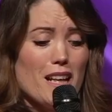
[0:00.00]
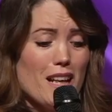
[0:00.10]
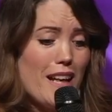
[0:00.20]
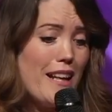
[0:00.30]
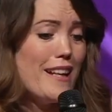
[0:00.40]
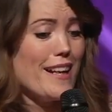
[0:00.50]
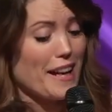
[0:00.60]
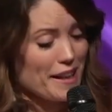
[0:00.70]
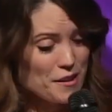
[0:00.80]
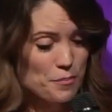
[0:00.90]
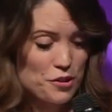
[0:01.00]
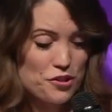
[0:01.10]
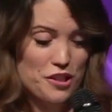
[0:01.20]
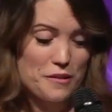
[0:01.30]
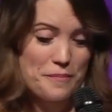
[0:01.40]
And I had to
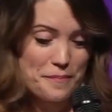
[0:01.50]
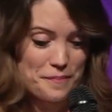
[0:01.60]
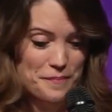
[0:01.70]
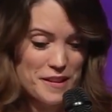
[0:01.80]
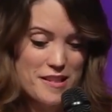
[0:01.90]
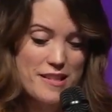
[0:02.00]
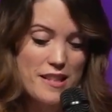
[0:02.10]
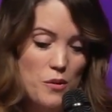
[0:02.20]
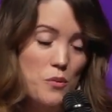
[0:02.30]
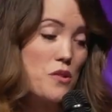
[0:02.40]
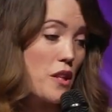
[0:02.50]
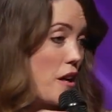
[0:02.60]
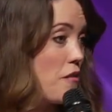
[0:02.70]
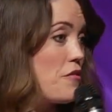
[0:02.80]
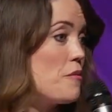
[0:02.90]
push him because he was
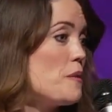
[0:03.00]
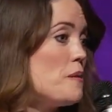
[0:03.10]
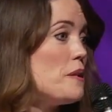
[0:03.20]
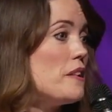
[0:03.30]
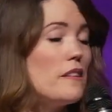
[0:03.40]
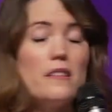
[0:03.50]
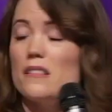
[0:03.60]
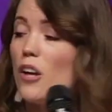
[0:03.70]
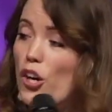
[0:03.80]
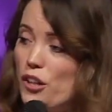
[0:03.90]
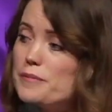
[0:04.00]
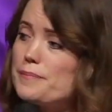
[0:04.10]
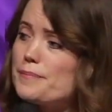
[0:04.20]
scared for me being hurt.